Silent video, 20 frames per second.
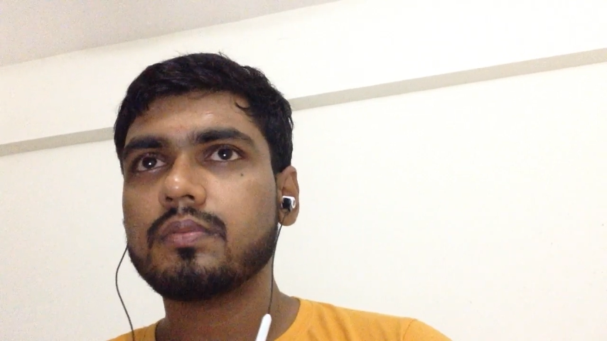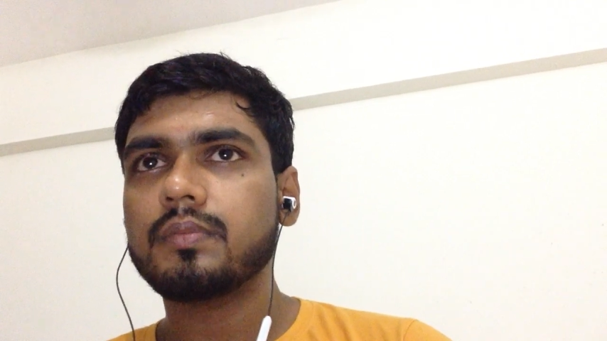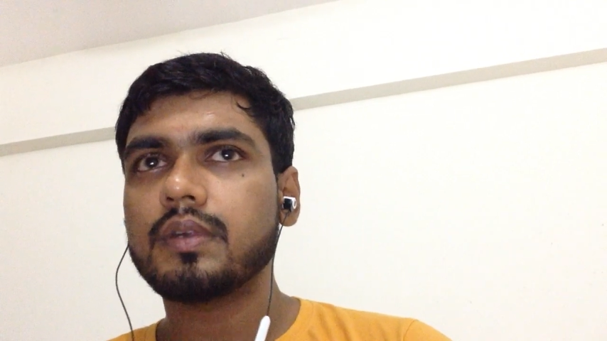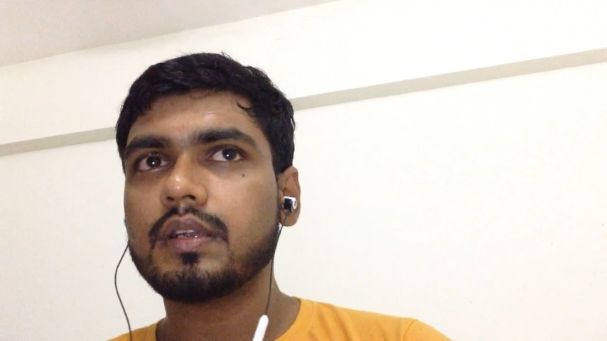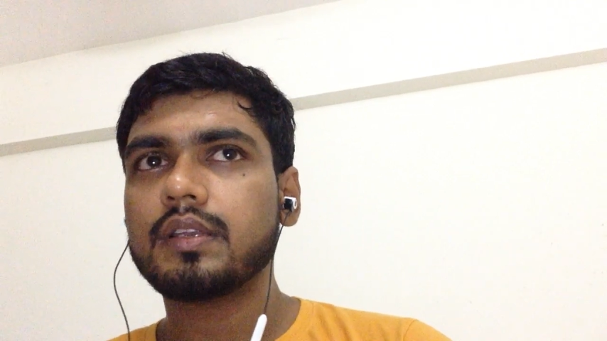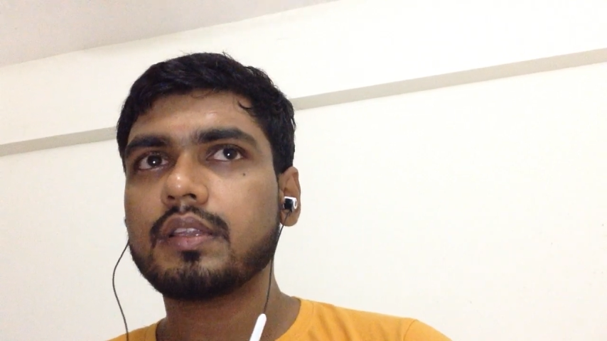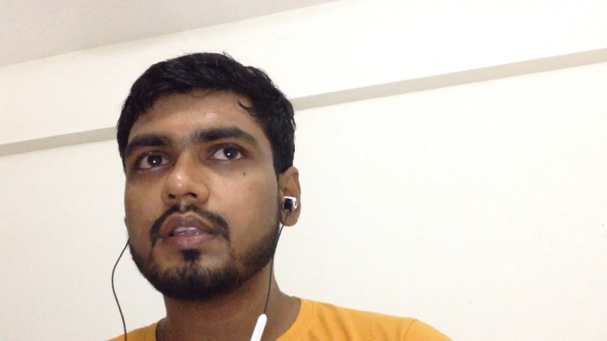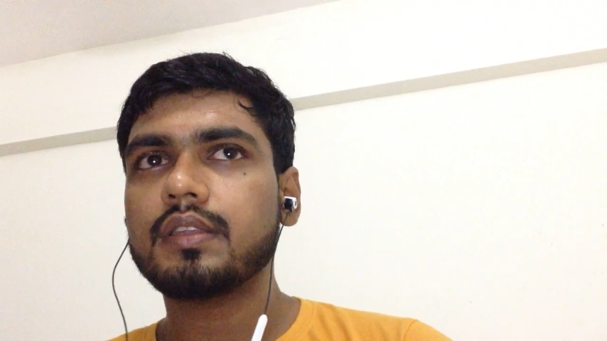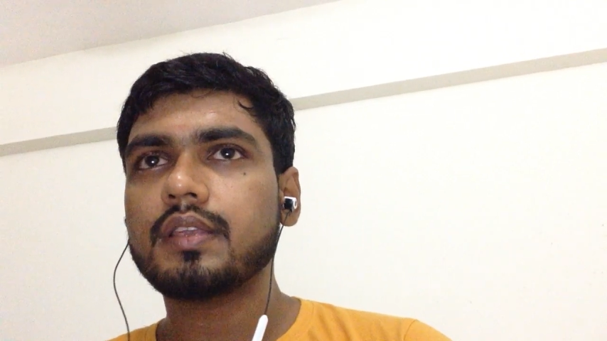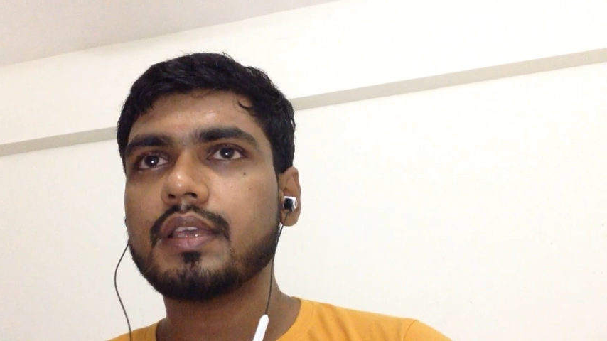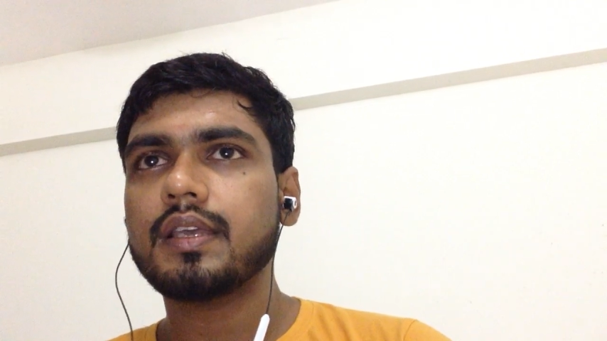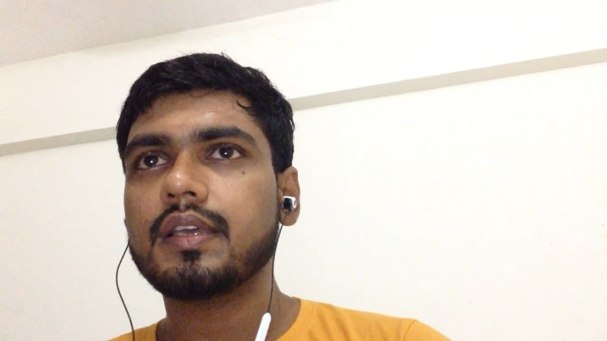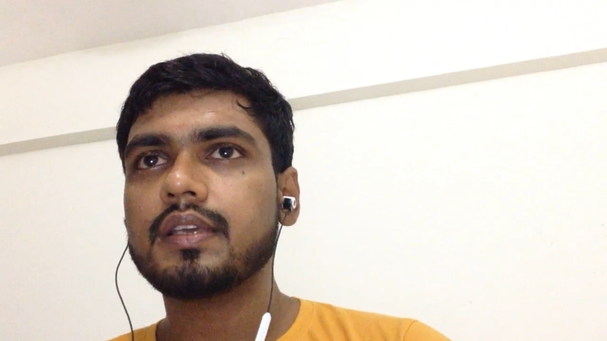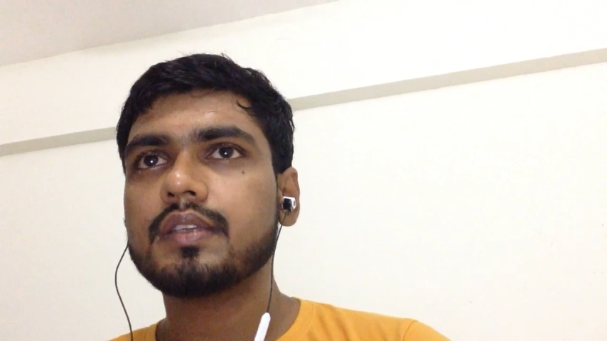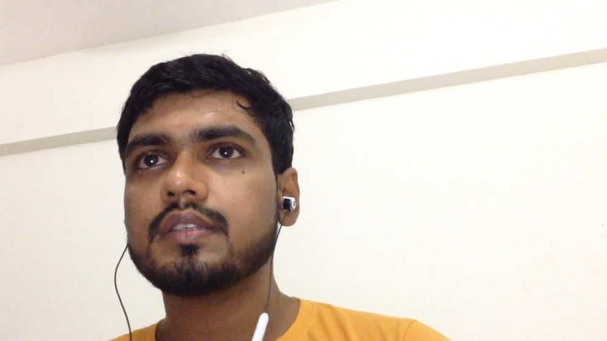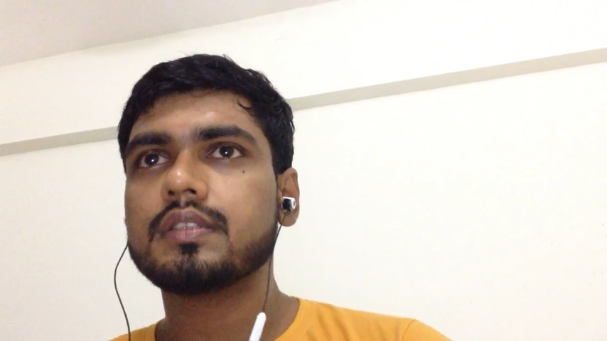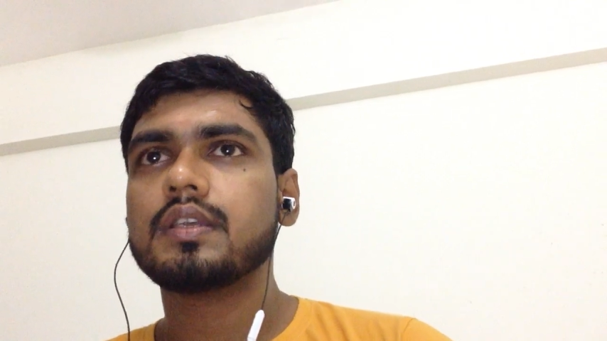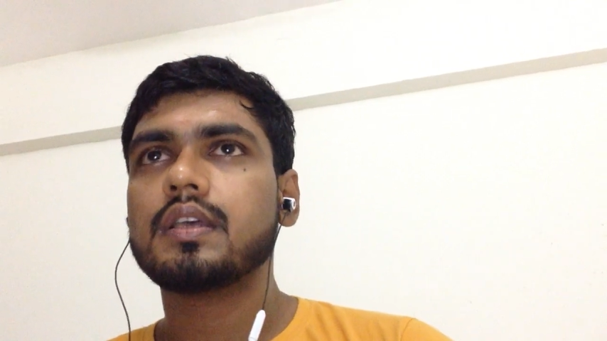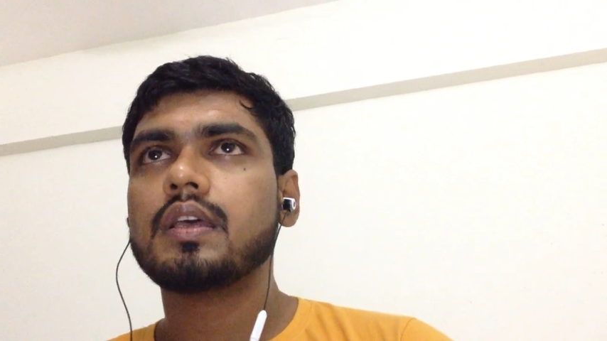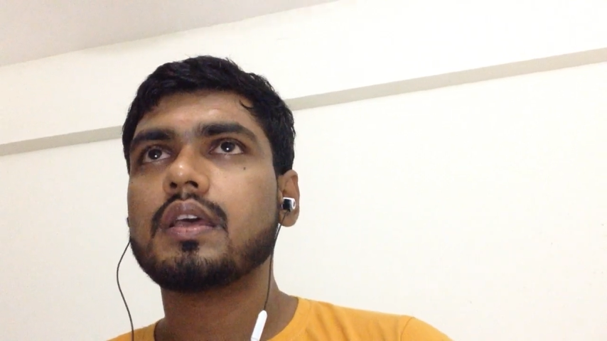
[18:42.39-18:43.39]
But the
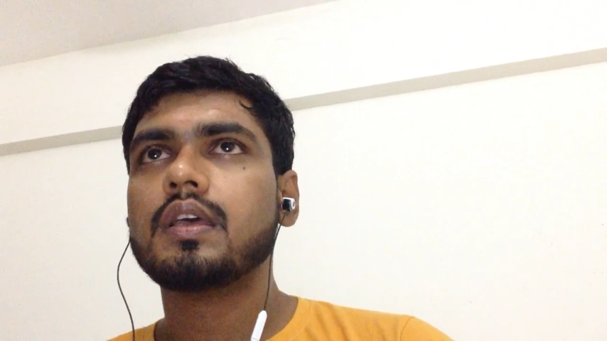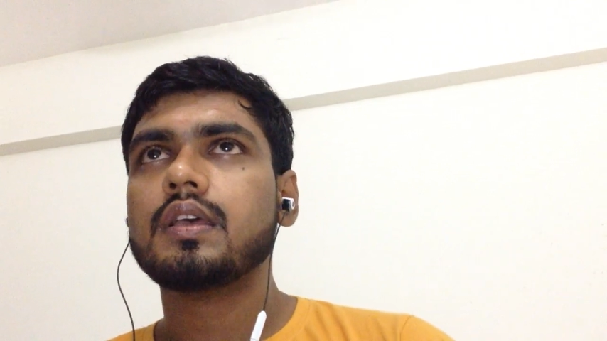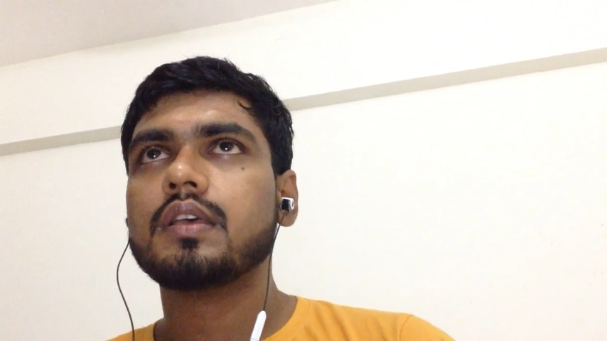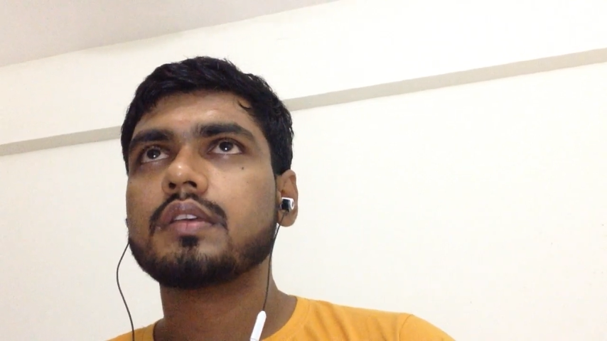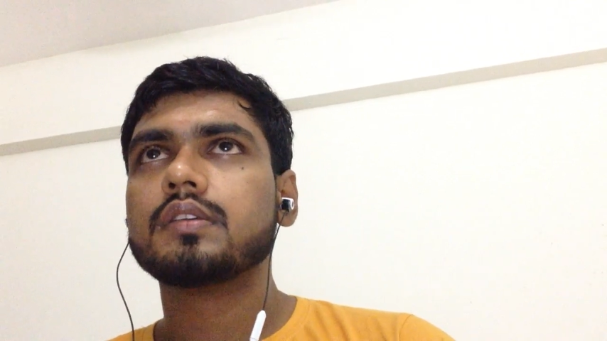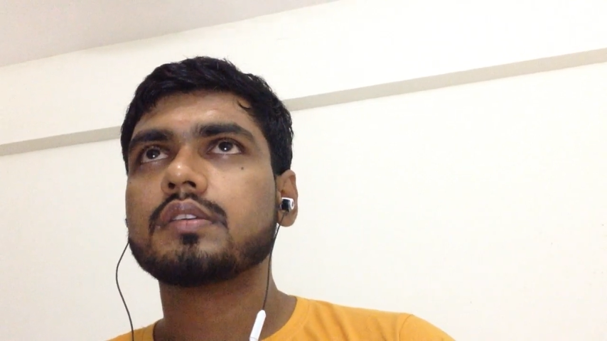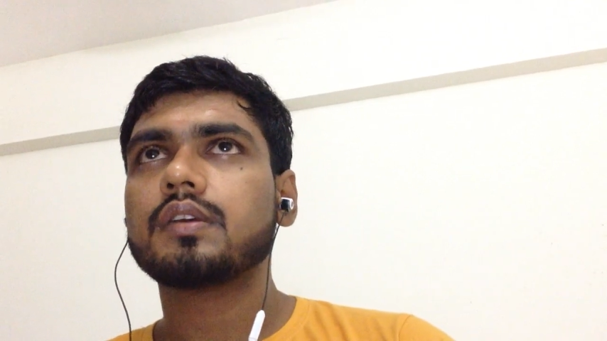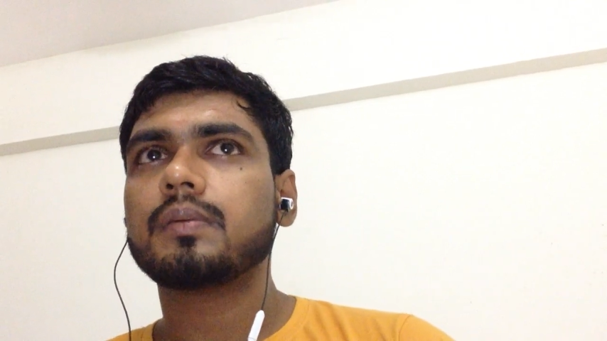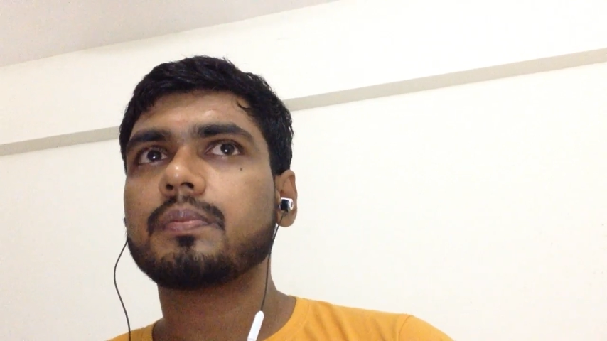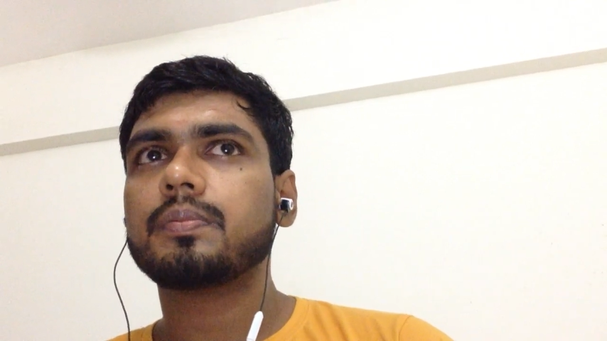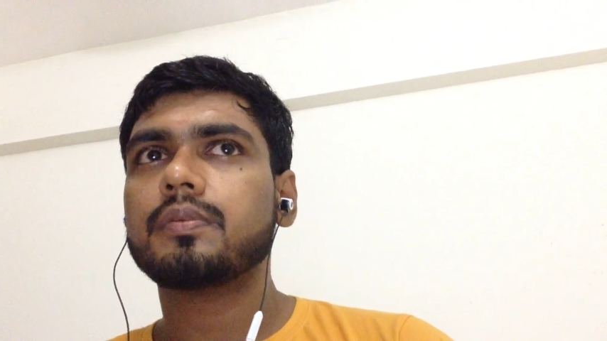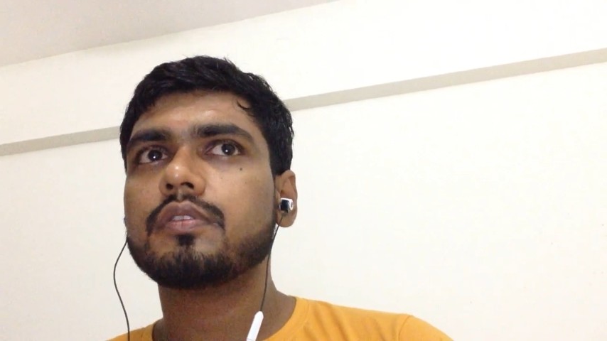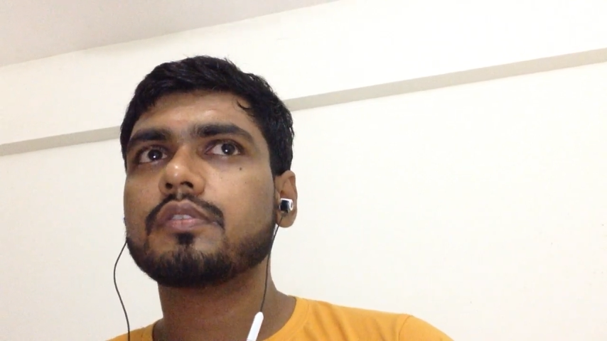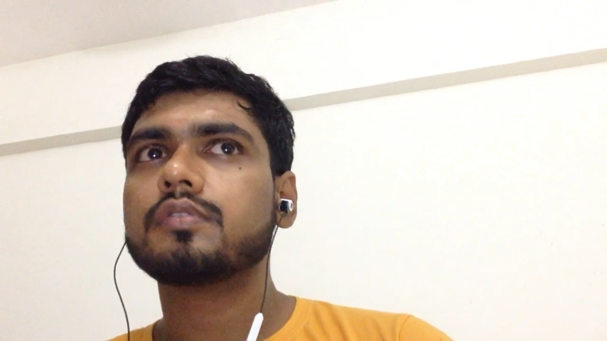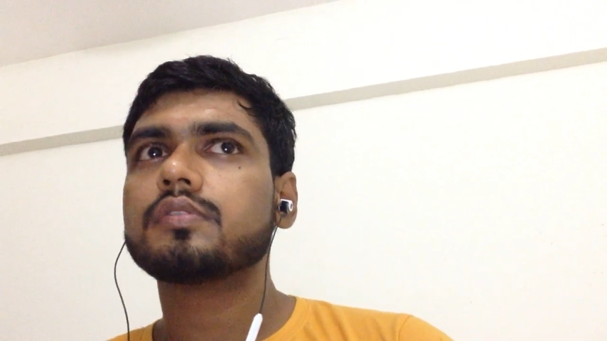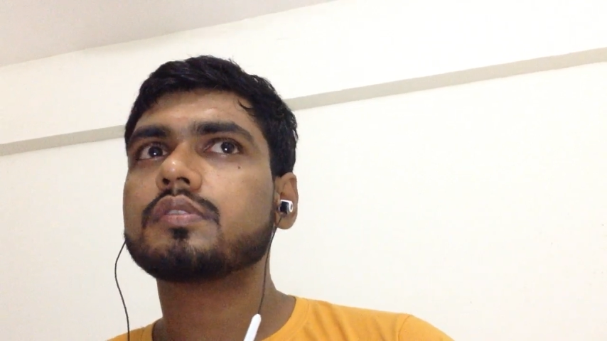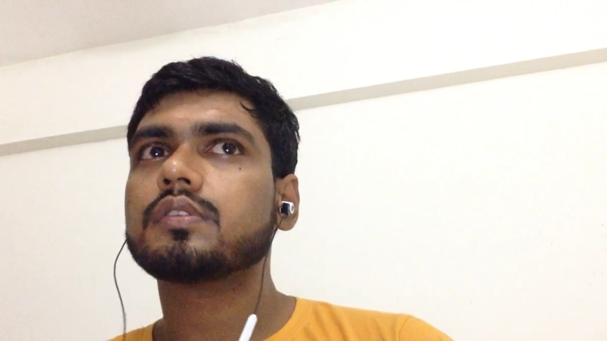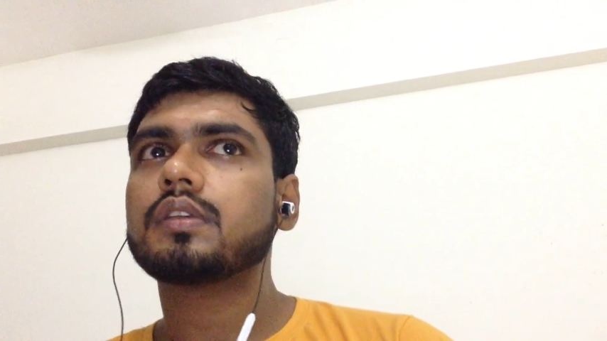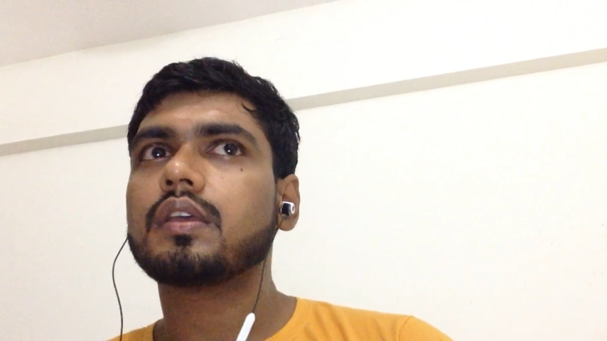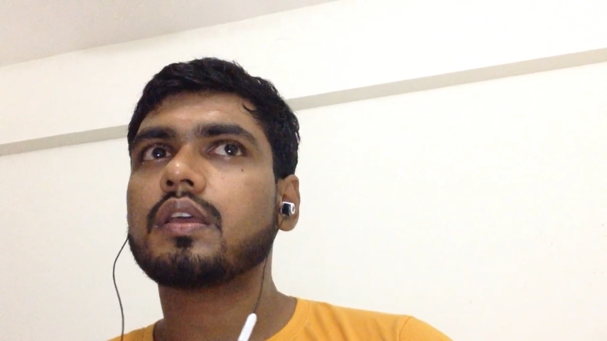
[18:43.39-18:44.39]
thing,
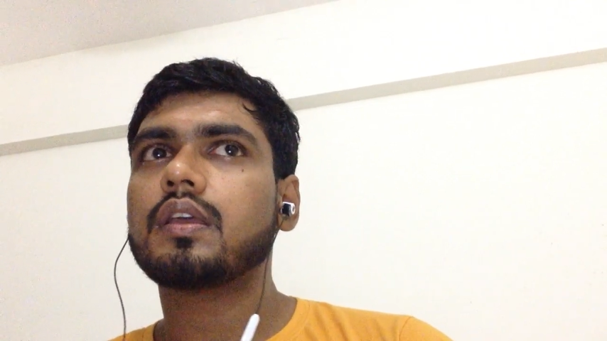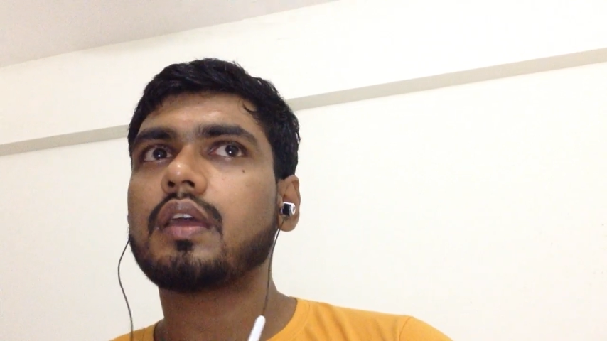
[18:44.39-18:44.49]
suppose